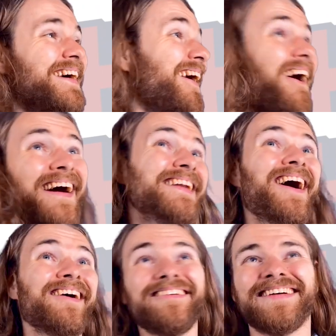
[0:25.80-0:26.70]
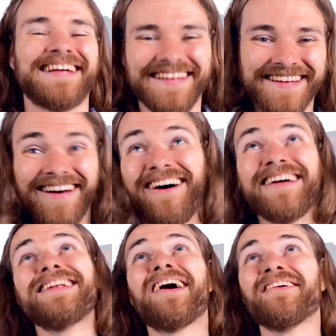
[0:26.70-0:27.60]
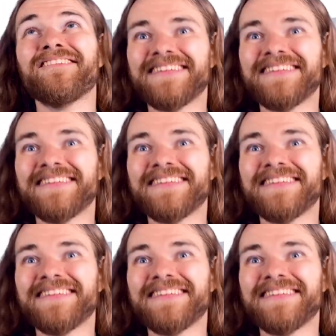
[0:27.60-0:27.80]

I know, I know.